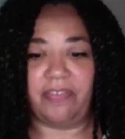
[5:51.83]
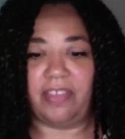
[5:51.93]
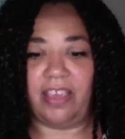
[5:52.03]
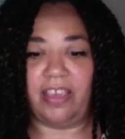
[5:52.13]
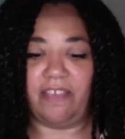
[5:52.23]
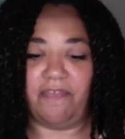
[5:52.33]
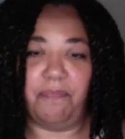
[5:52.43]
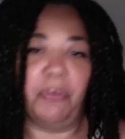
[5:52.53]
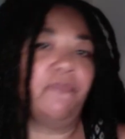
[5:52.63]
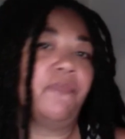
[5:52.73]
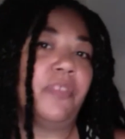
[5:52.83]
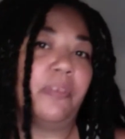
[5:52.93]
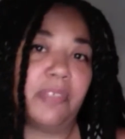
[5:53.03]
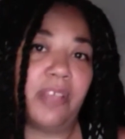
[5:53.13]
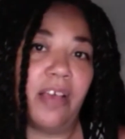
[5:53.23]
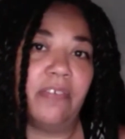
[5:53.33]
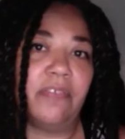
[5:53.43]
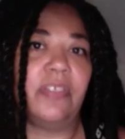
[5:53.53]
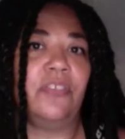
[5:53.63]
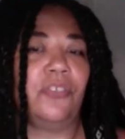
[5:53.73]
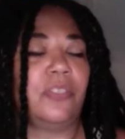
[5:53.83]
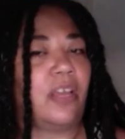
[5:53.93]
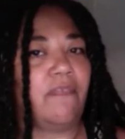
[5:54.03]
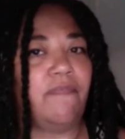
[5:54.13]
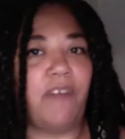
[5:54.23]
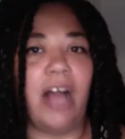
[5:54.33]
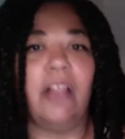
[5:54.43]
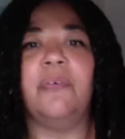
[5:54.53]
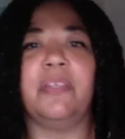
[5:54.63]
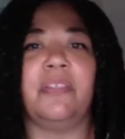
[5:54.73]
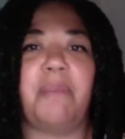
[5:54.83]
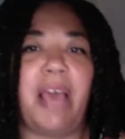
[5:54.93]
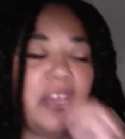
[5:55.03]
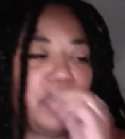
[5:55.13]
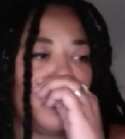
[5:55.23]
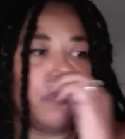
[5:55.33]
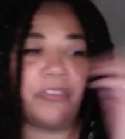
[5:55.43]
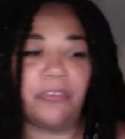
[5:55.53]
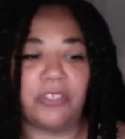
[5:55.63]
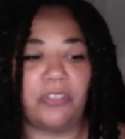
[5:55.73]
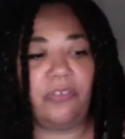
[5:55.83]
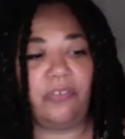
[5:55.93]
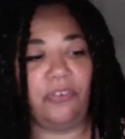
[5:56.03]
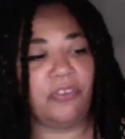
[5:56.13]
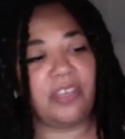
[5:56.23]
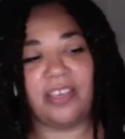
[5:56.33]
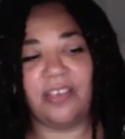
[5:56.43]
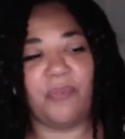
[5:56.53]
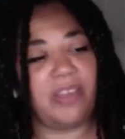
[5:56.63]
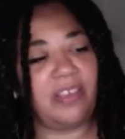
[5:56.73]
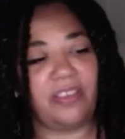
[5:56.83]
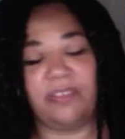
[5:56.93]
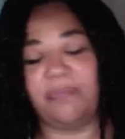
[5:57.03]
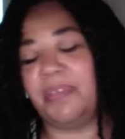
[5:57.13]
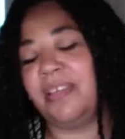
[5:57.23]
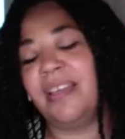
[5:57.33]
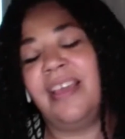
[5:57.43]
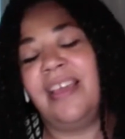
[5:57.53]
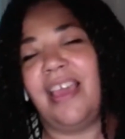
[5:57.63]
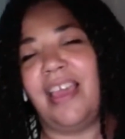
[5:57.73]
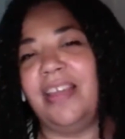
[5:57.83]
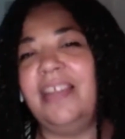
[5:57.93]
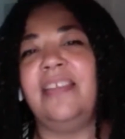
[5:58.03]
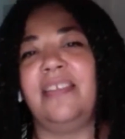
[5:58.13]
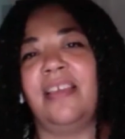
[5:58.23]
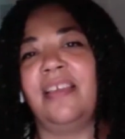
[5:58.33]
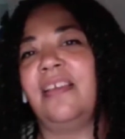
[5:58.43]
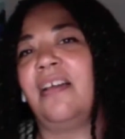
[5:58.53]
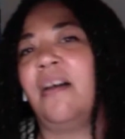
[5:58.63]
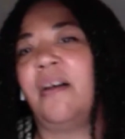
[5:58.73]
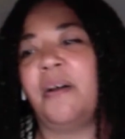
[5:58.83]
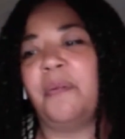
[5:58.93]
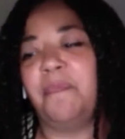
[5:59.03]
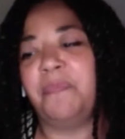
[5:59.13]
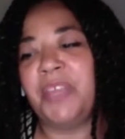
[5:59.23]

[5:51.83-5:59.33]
they've built for themselves, and just kind of following their passion, whether it's cooking, what it could be anything. And